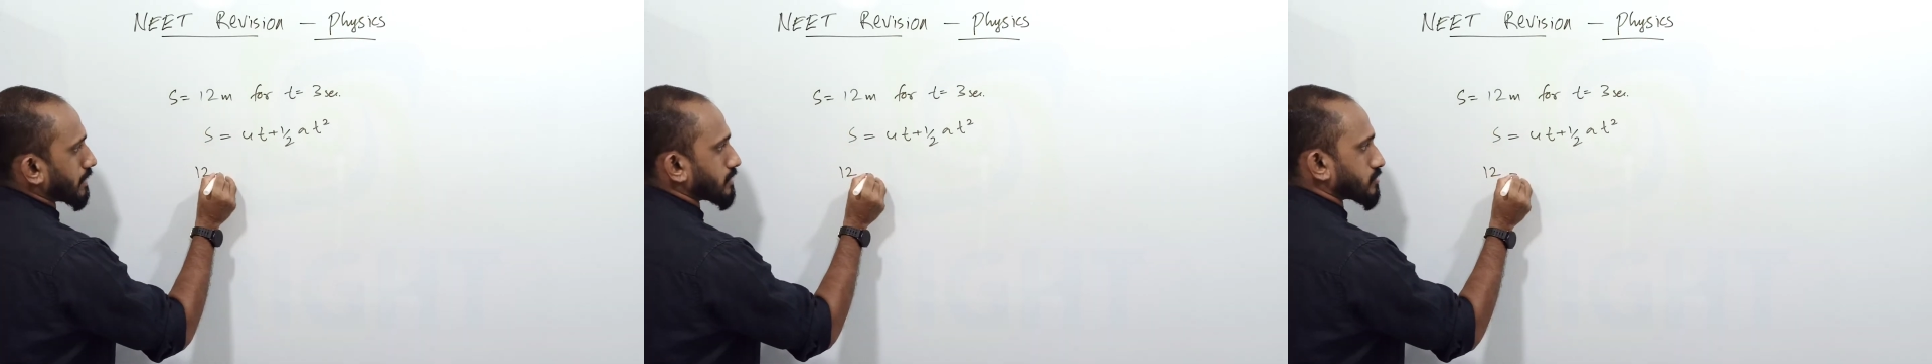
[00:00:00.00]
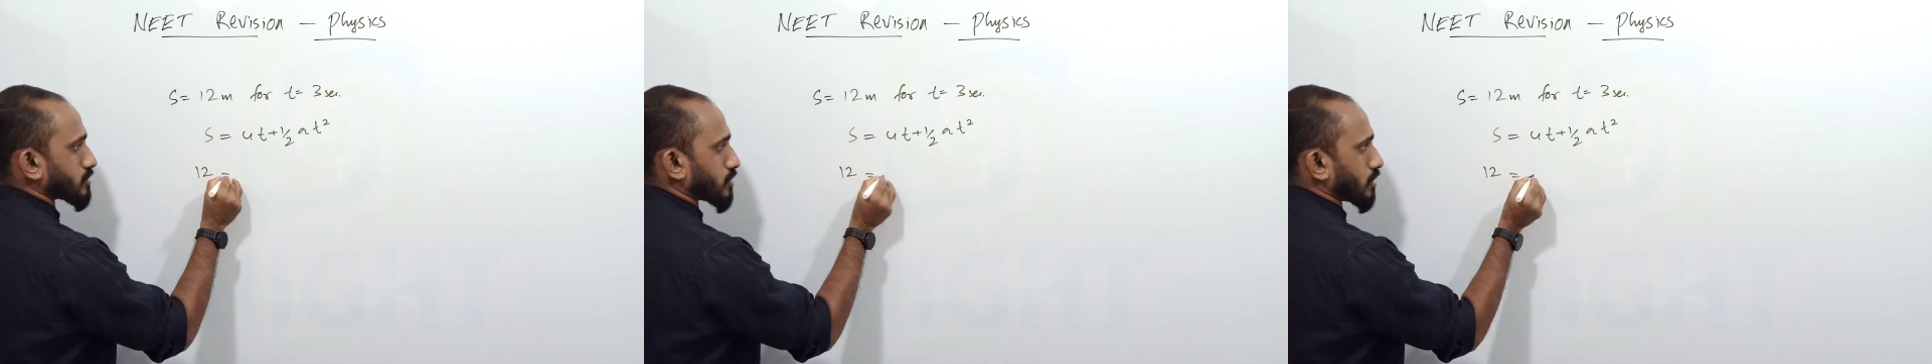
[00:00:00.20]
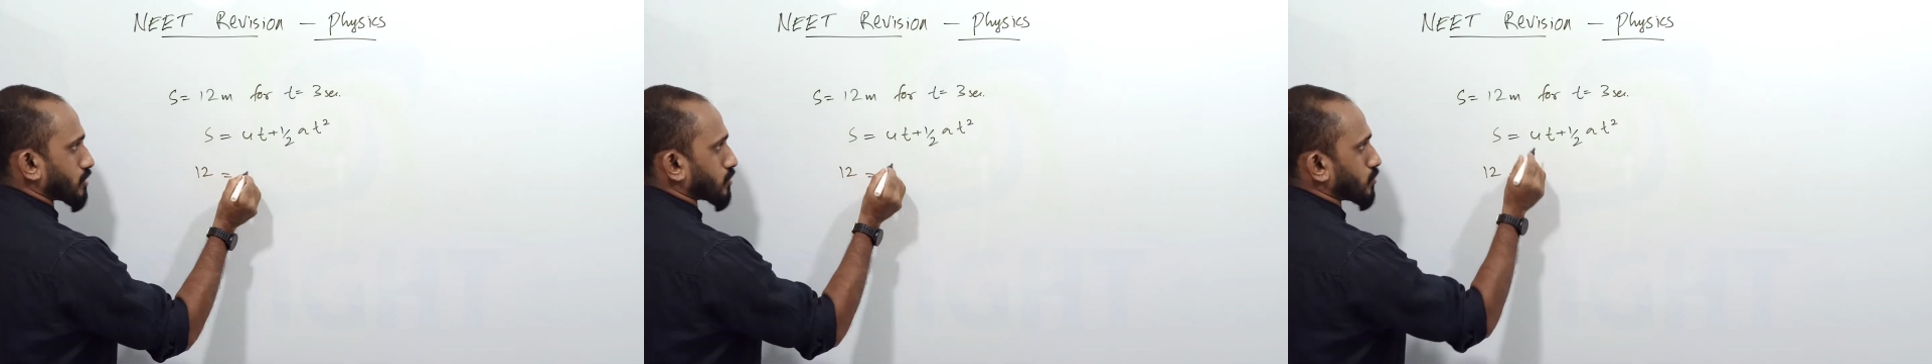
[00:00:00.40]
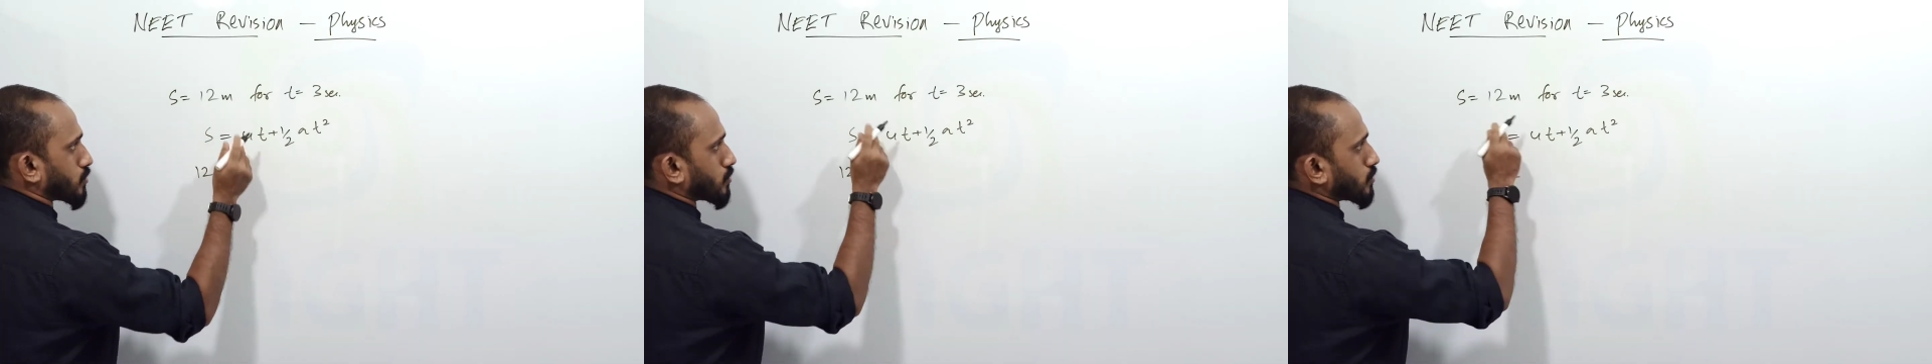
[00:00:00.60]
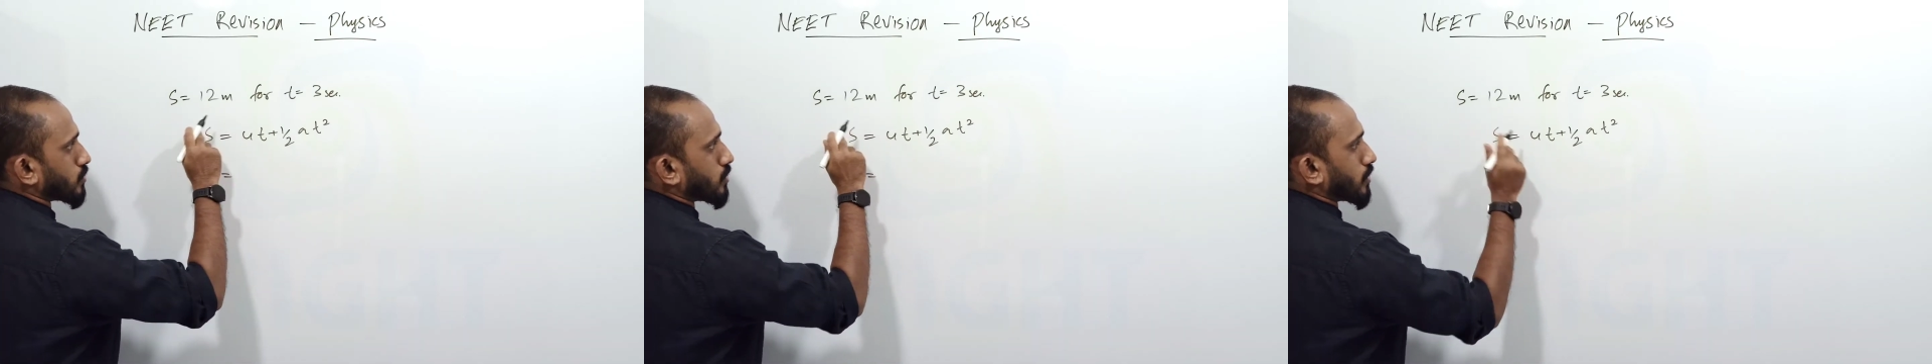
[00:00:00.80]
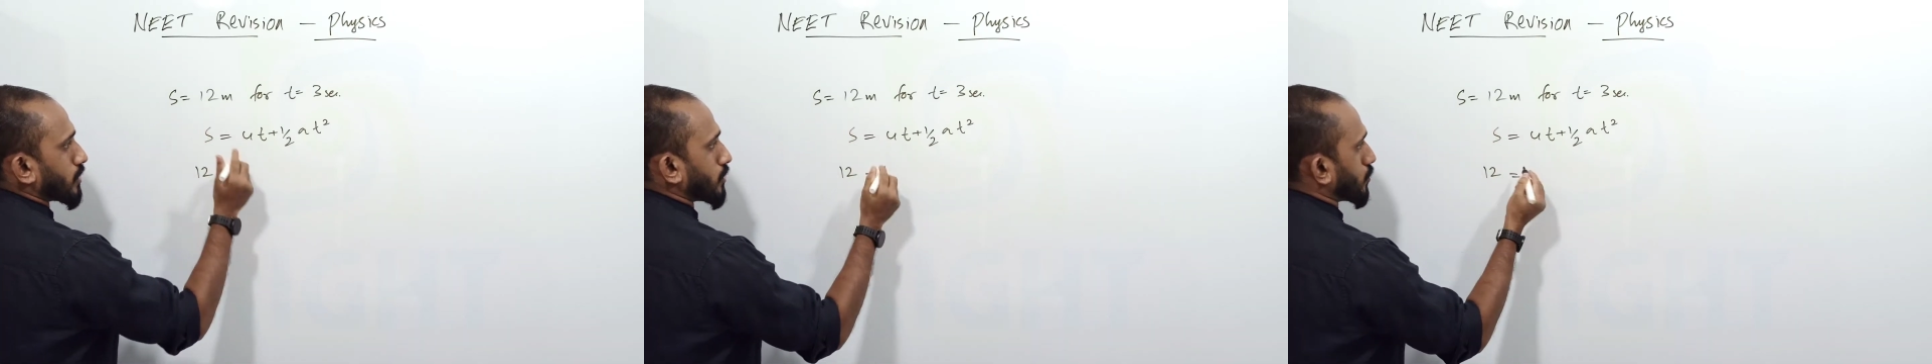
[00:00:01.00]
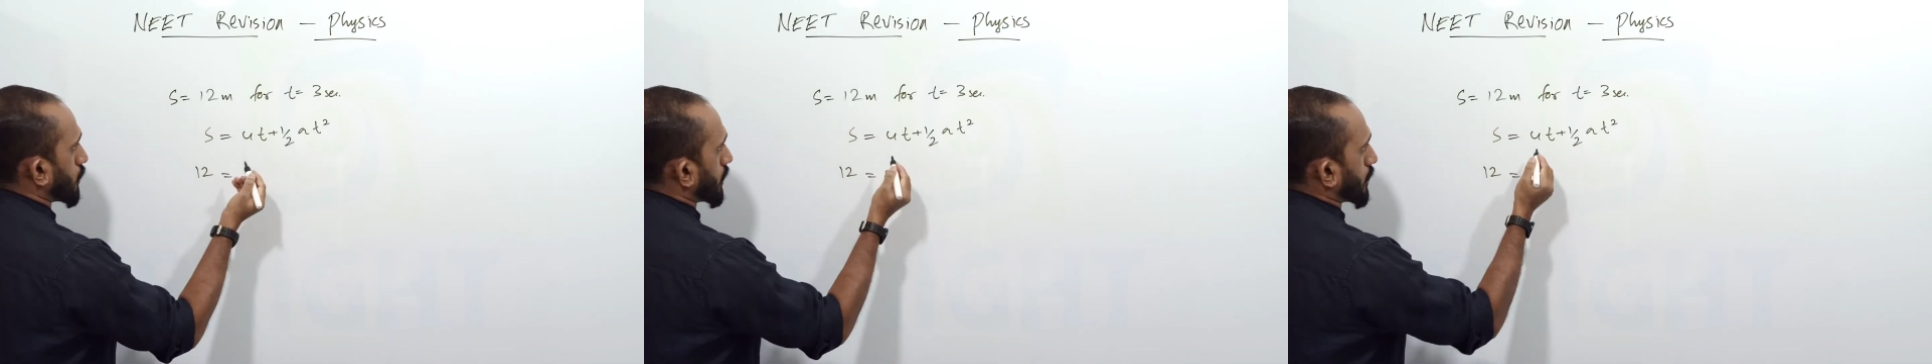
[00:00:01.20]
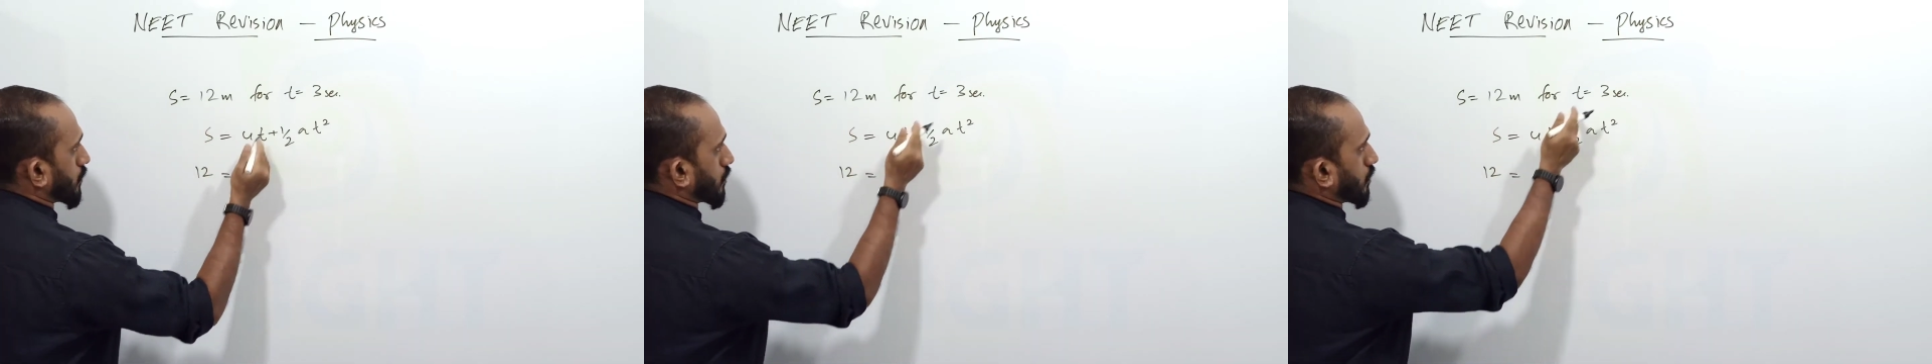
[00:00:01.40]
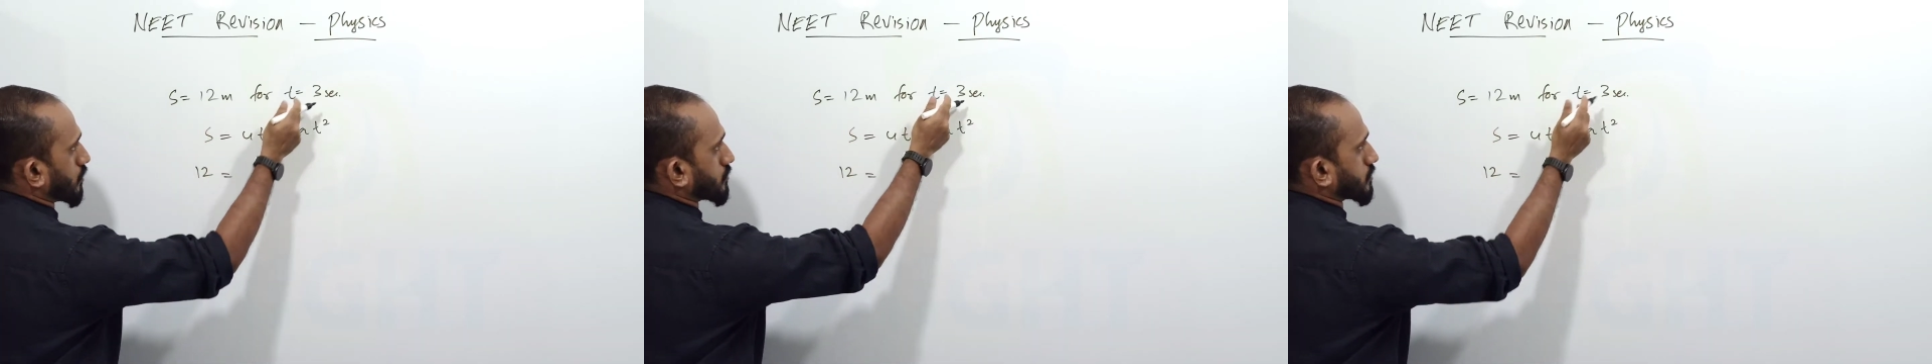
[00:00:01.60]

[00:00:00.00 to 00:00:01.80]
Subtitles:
is equal to u we don't know,